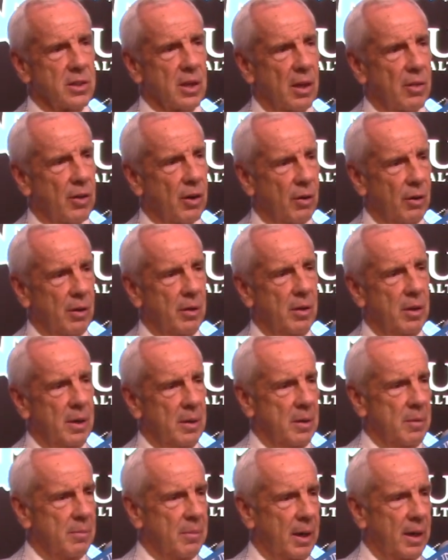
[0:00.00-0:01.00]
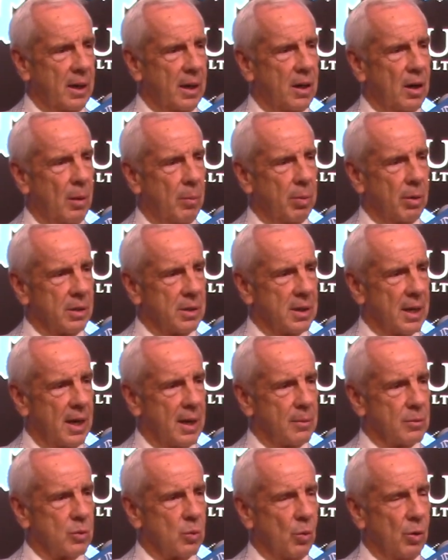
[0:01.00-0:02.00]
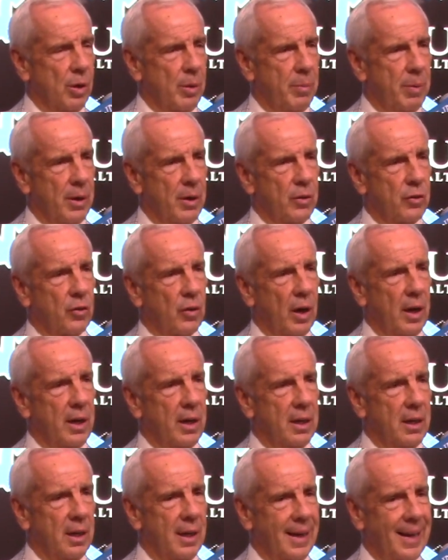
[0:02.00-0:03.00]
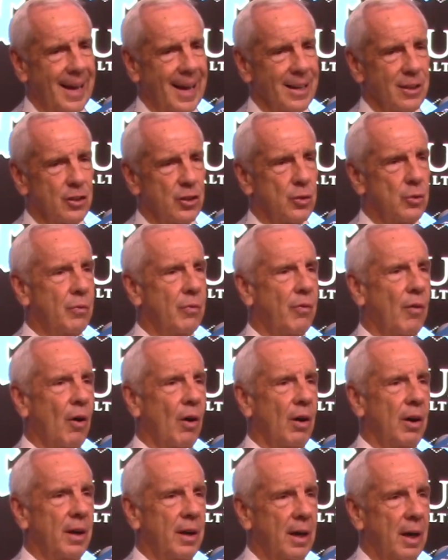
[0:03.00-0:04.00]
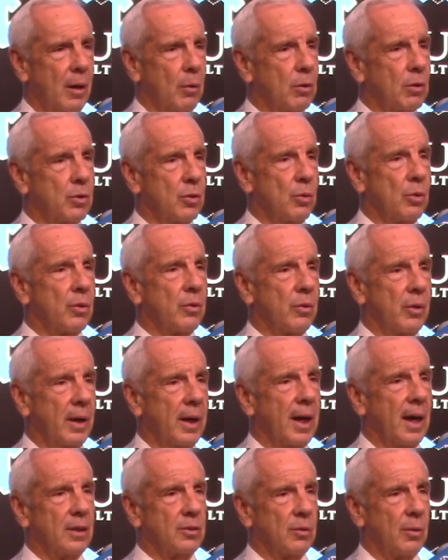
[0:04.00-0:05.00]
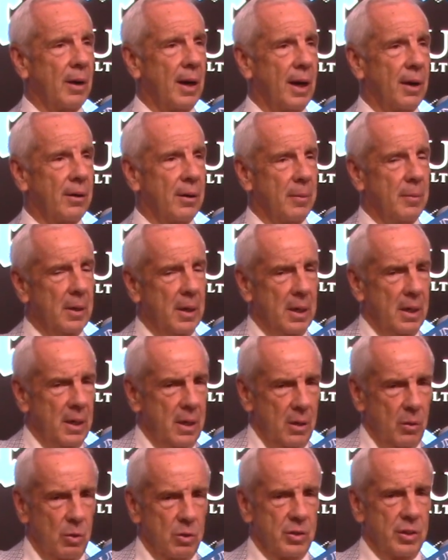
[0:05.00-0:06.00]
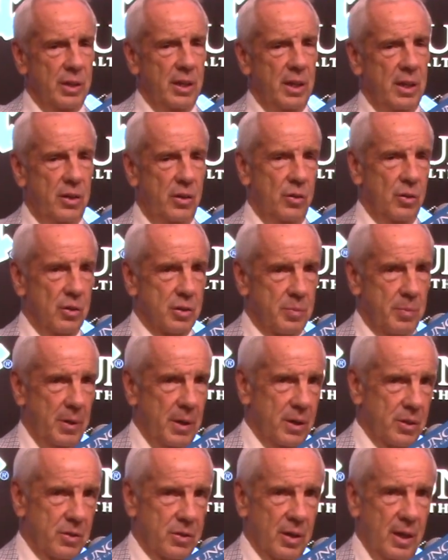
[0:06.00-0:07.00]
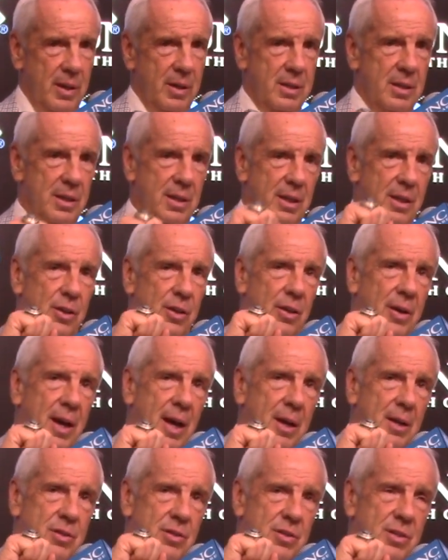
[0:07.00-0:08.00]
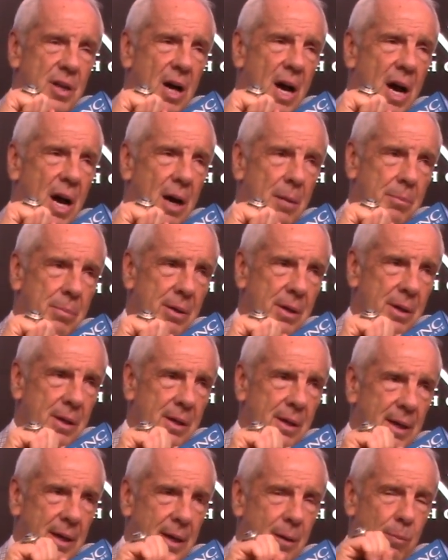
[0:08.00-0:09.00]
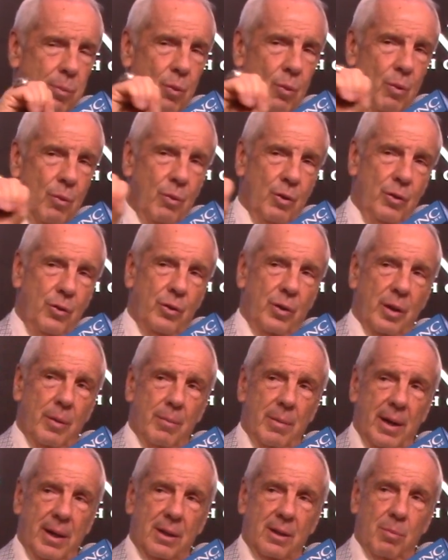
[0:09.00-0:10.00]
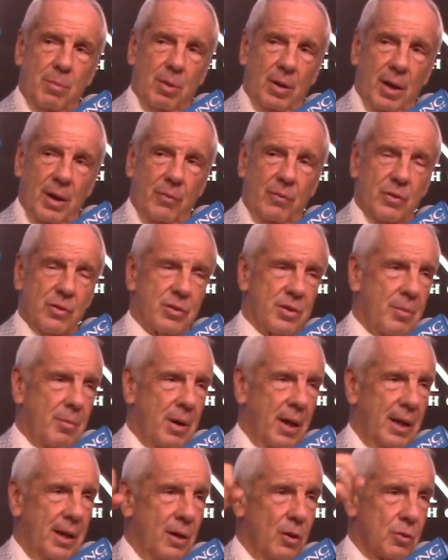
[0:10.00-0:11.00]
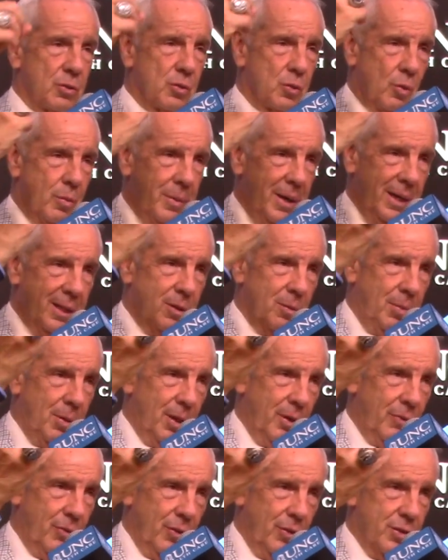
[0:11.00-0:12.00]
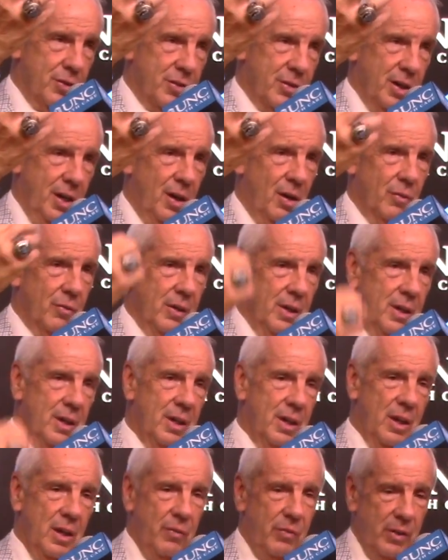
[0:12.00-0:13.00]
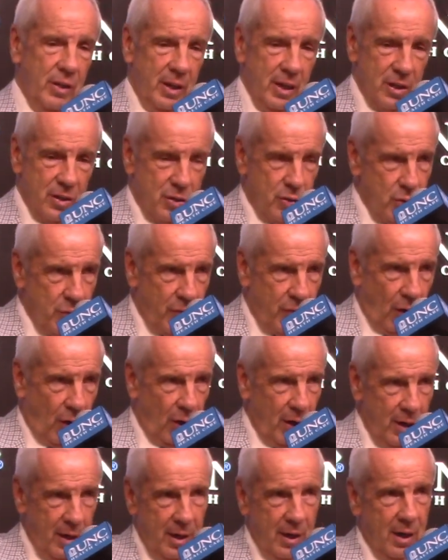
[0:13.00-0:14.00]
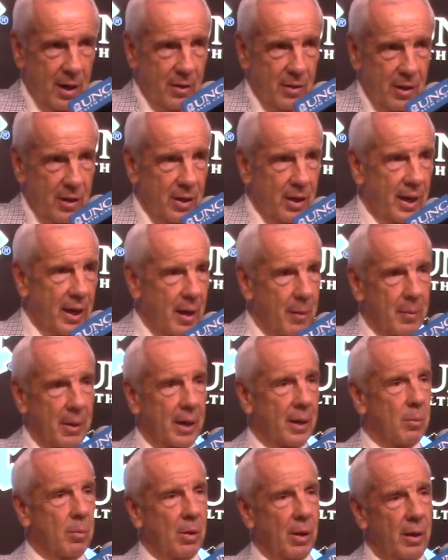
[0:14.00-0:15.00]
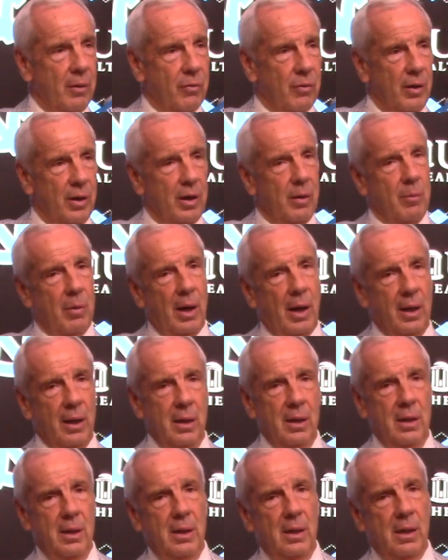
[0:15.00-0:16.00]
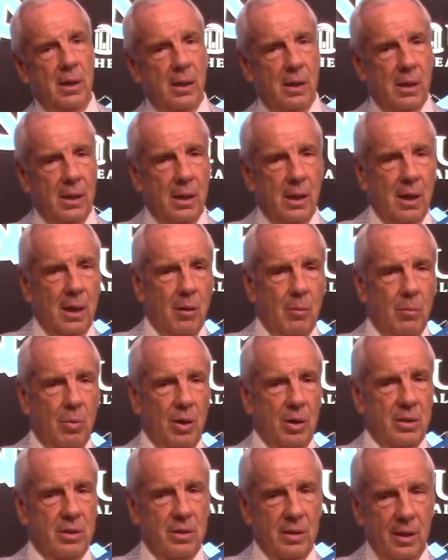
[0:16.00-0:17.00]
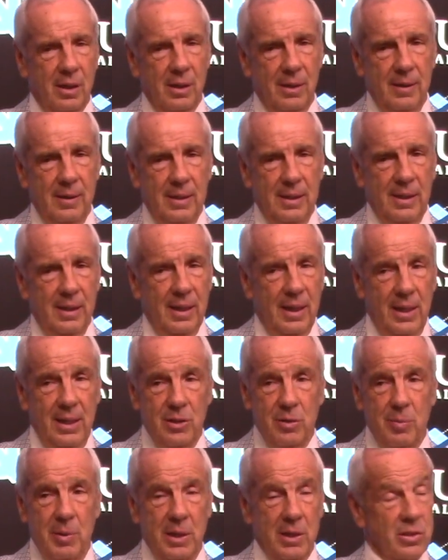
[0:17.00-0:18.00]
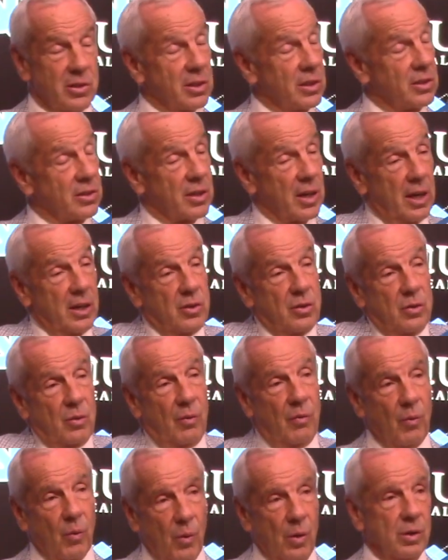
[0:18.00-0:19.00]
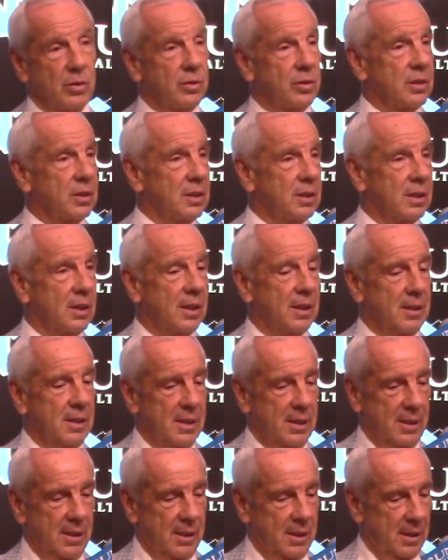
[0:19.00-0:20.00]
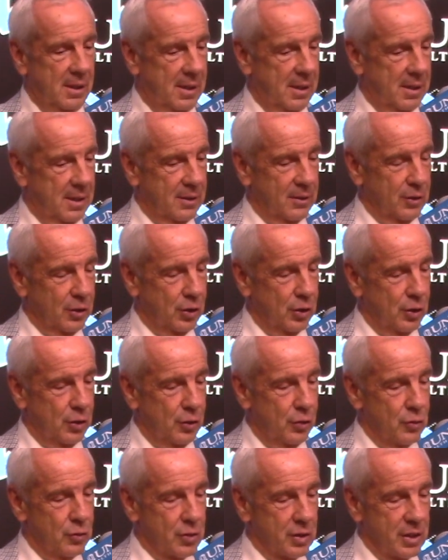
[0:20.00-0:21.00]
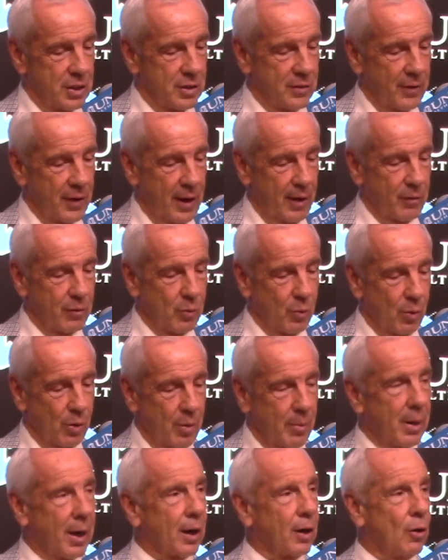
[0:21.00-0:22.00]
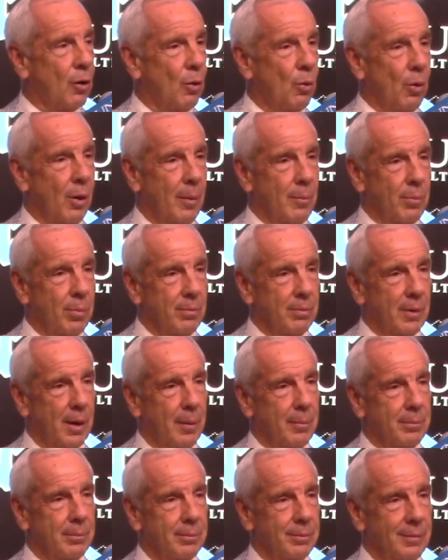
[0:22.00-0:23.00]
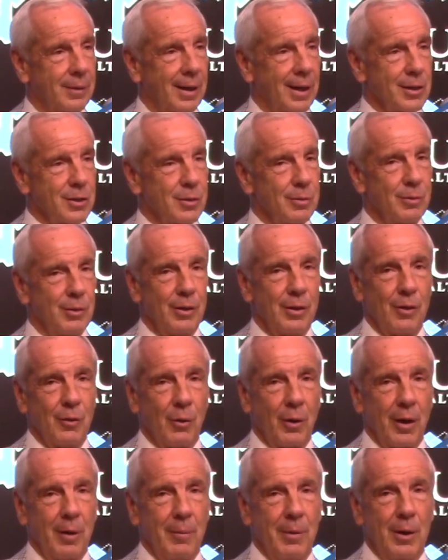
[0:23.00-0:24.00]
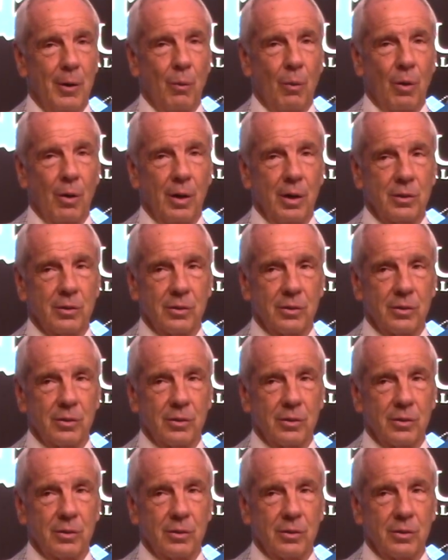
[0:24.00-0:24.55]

I thought he made a couple of times where he penetrated and got too far in there with two or three guys around him. What you need to do is penetrate, and then you got to stop at a point where you can make the play for somebody else or make the play for yourself. If you get too far in there, then you can't make a play for anybody. But he's been sensational for us. And the good news is, if I have to worry about Cole, I'm guessing I don't have any worries.